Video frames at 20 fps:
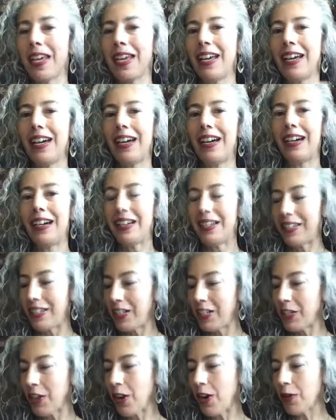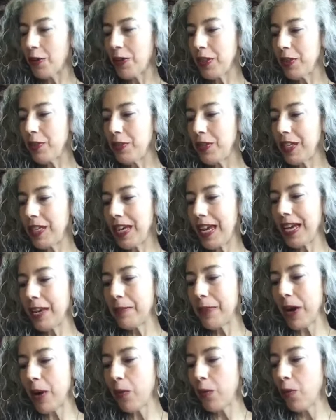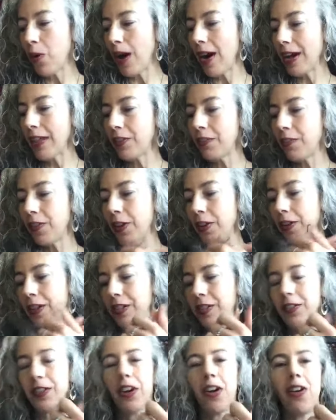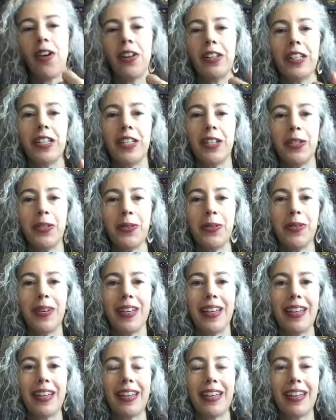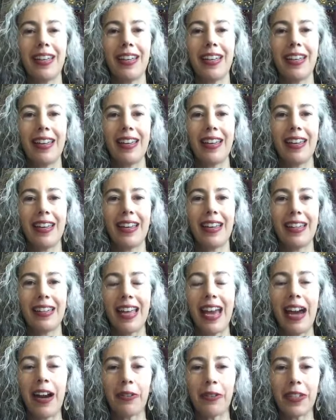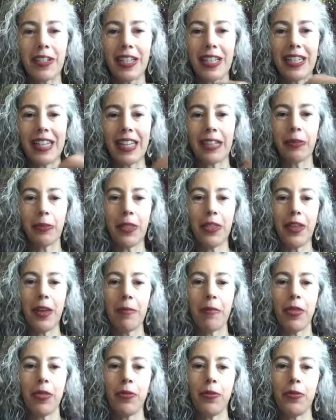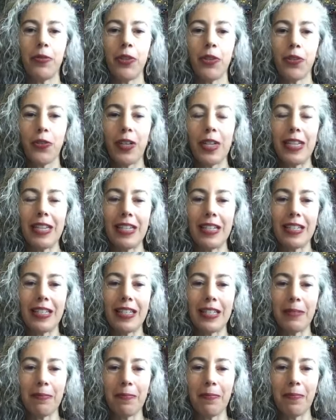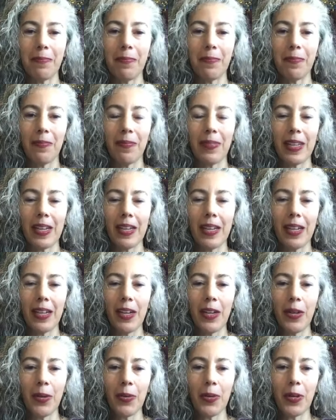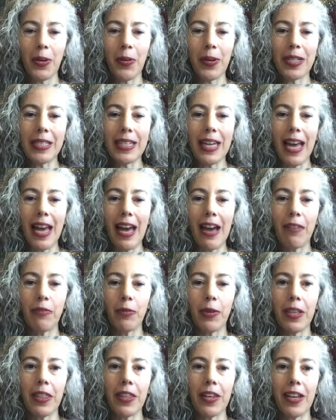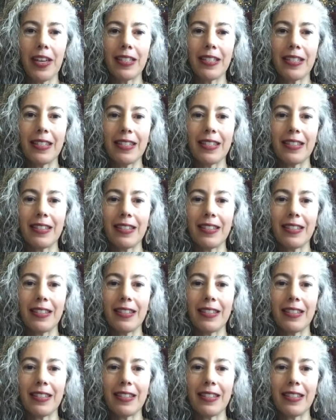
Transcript: to talk with you today about why the fairies are calling you and how to connect with them through trees. We're going to have with us